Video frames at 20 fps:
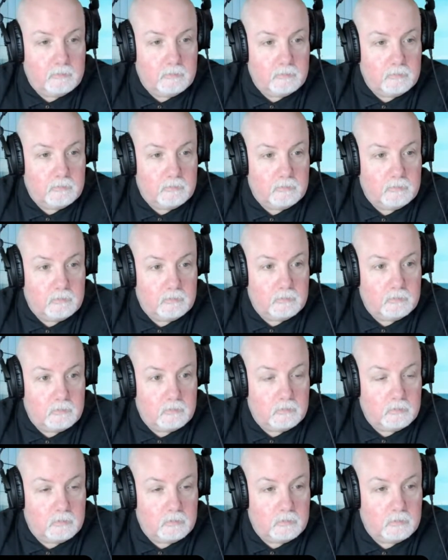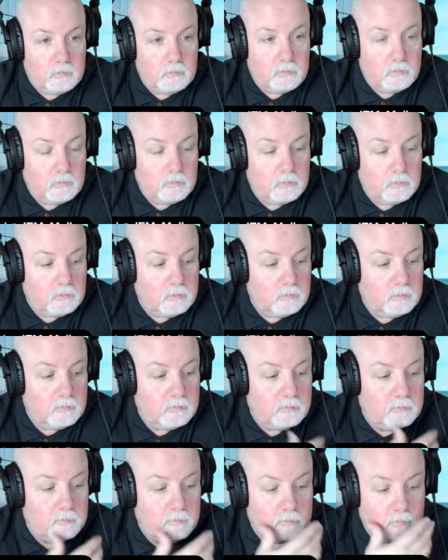
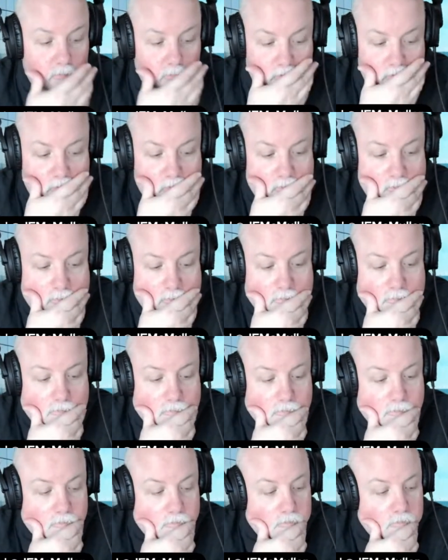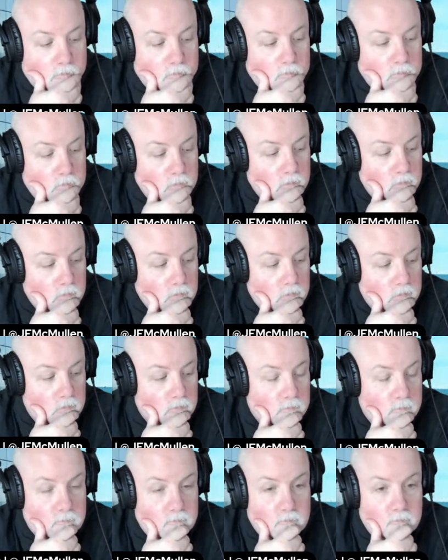
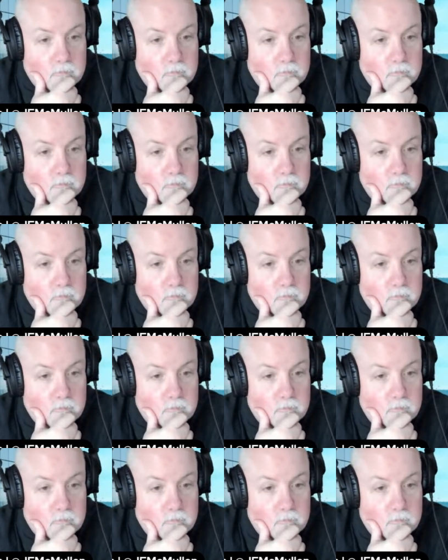No words are spoken by the person on screen.